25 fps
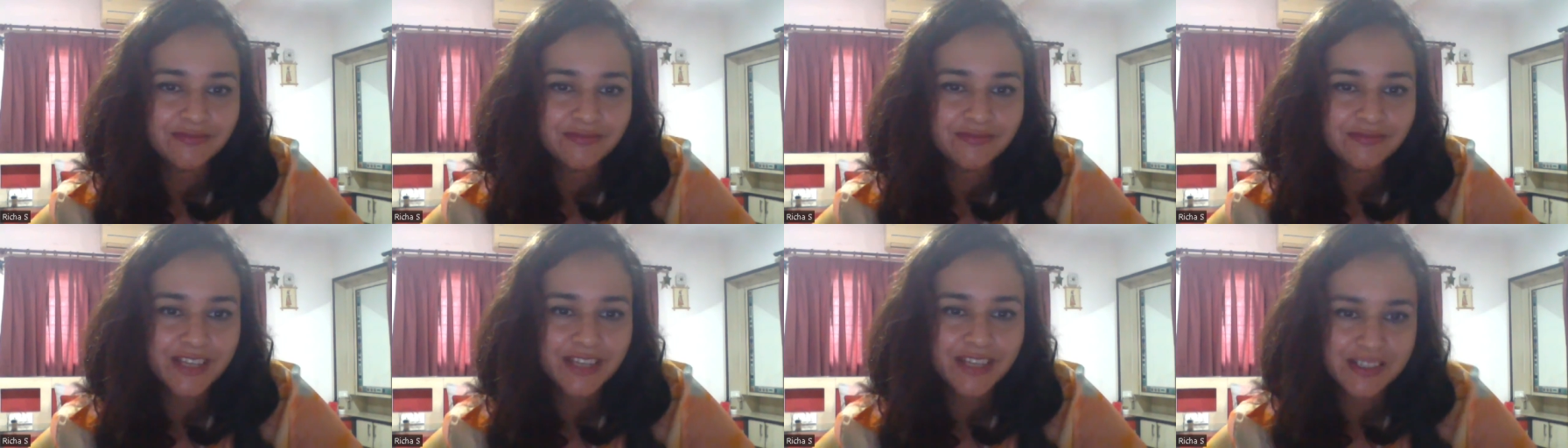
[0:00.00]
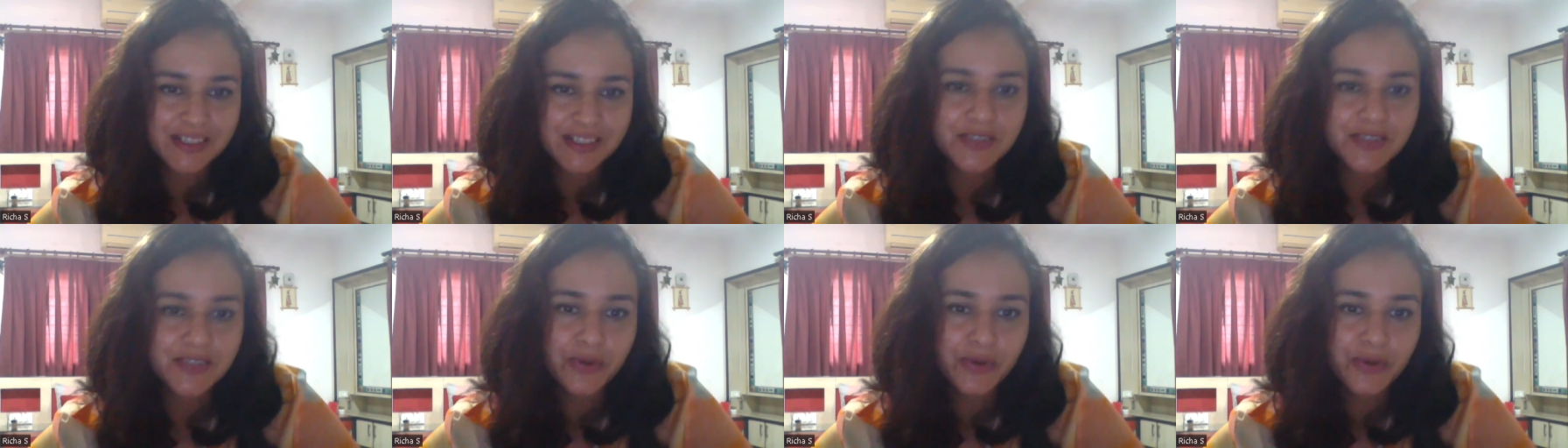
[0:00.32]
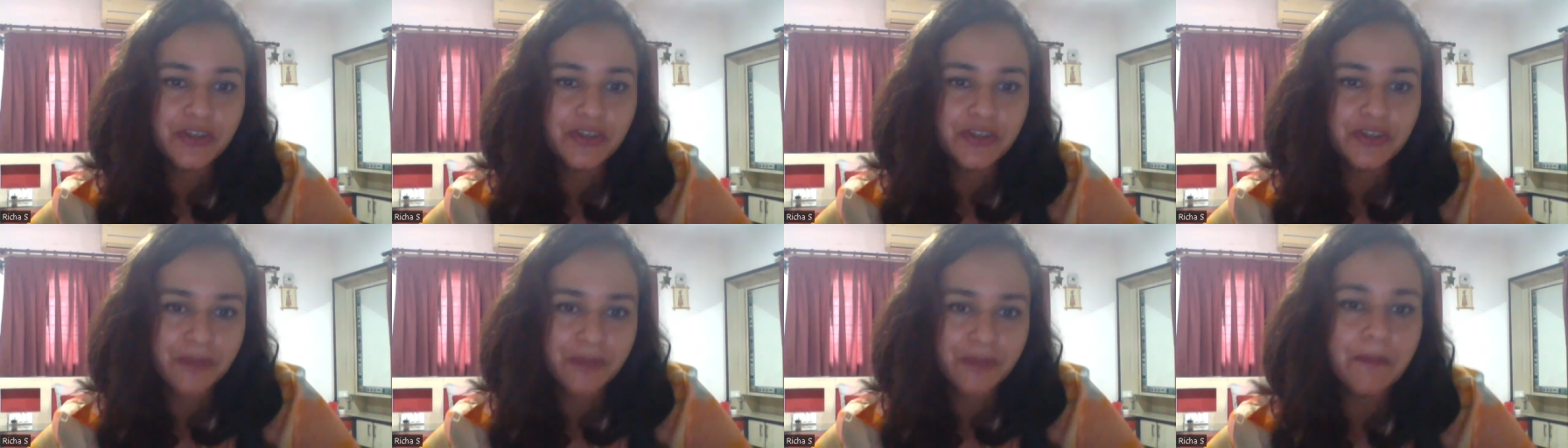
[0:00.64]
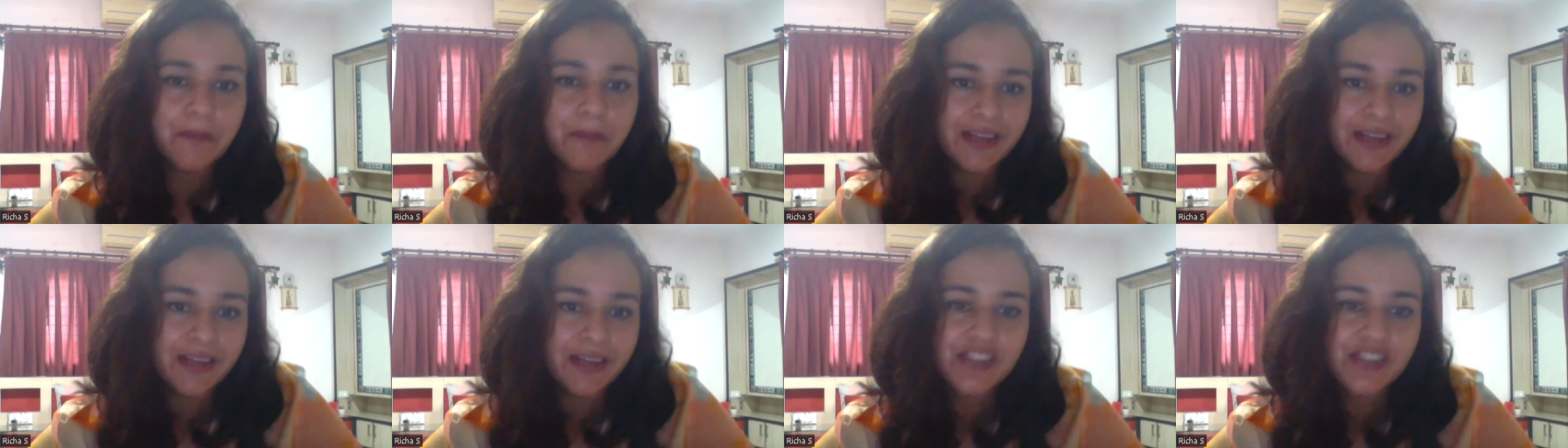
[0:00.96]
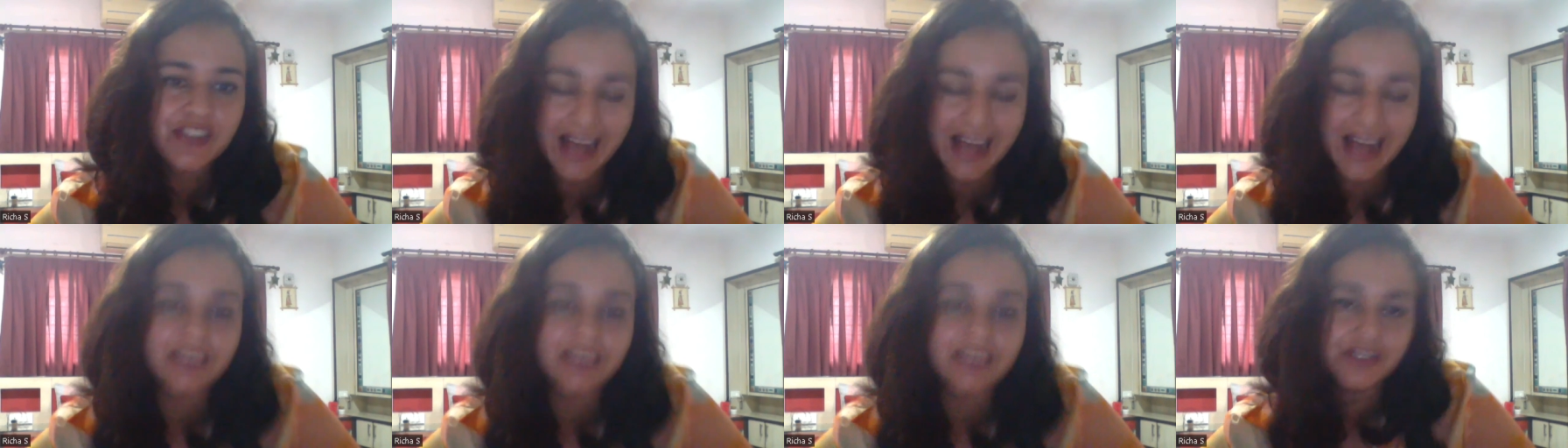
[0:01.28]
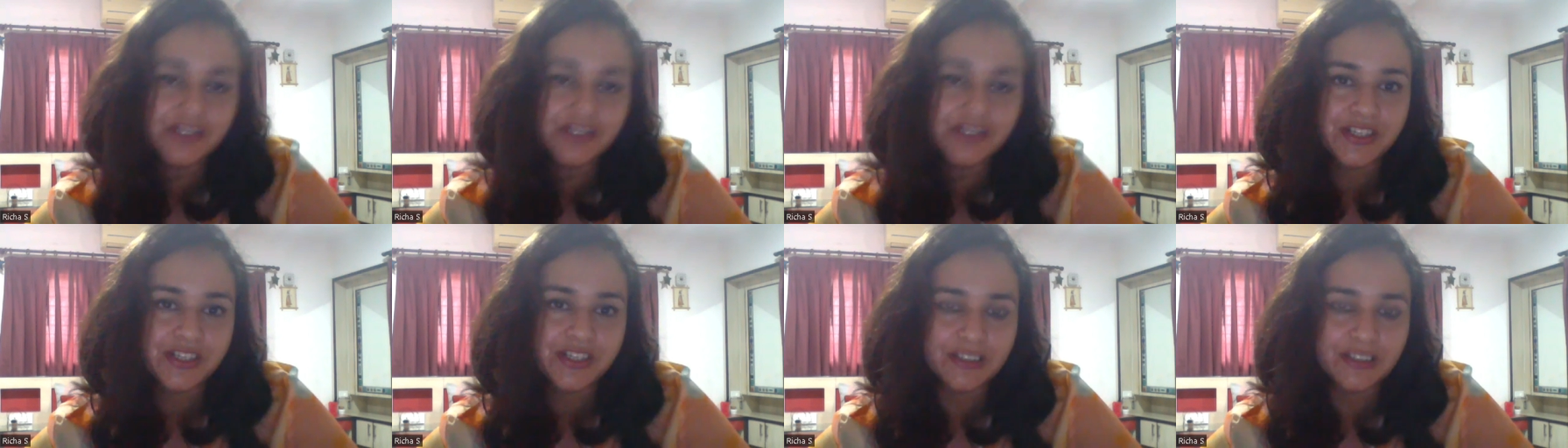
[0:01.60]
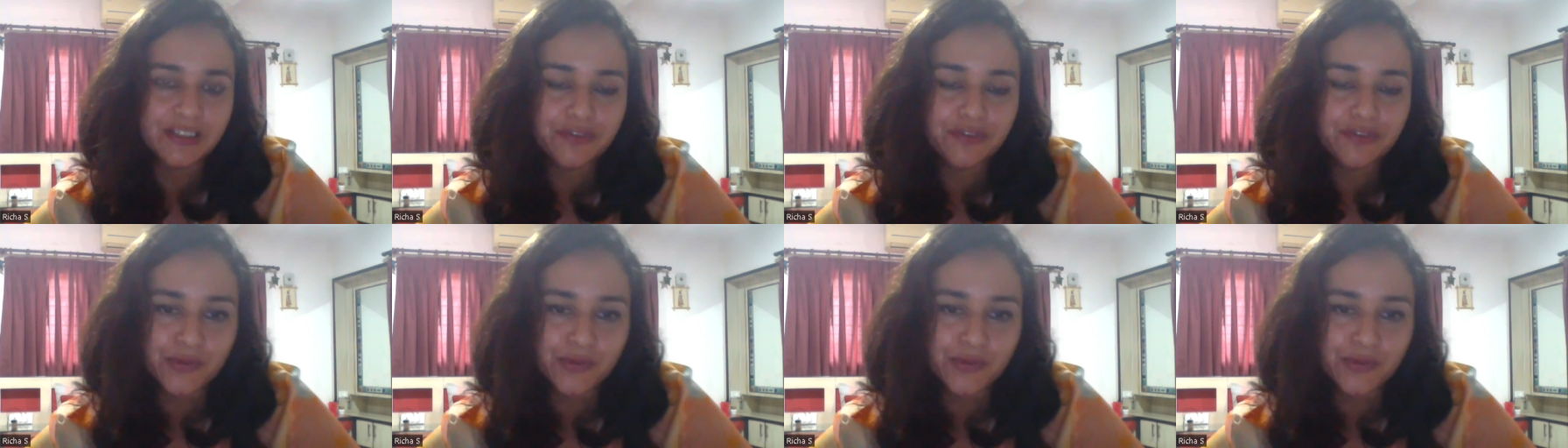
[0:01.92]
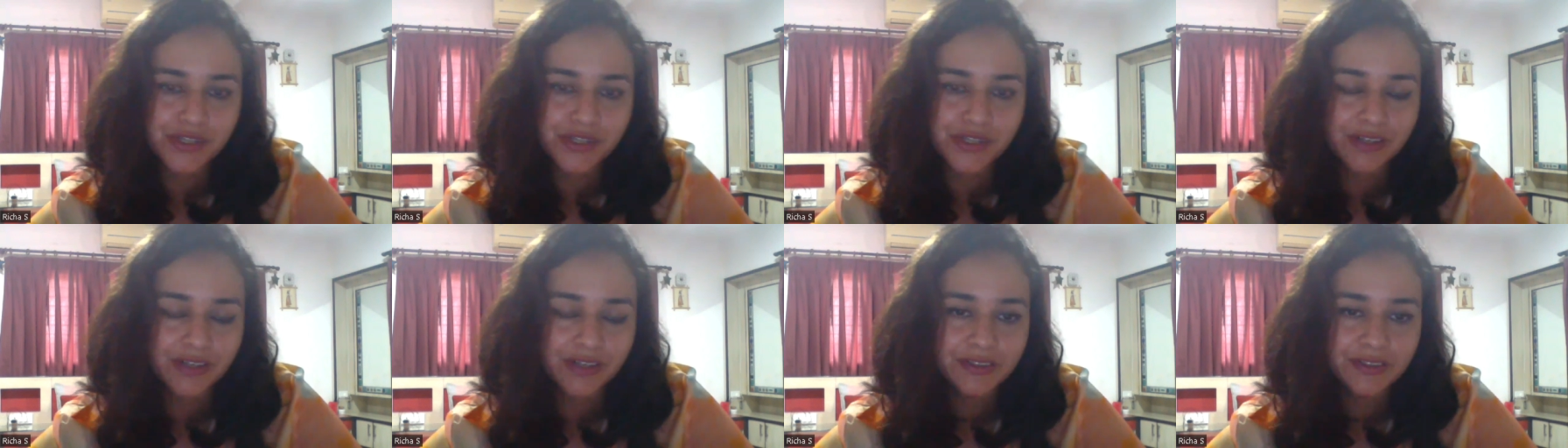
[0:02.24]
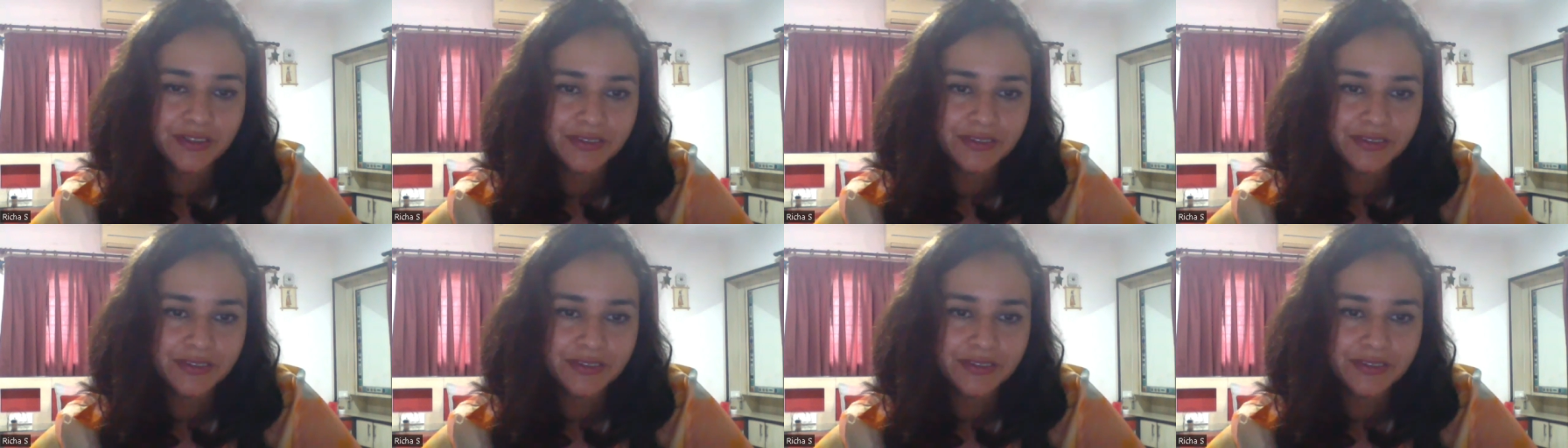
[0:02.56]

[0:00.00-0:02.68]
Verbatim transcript: Is this going to be a big challenge in the future?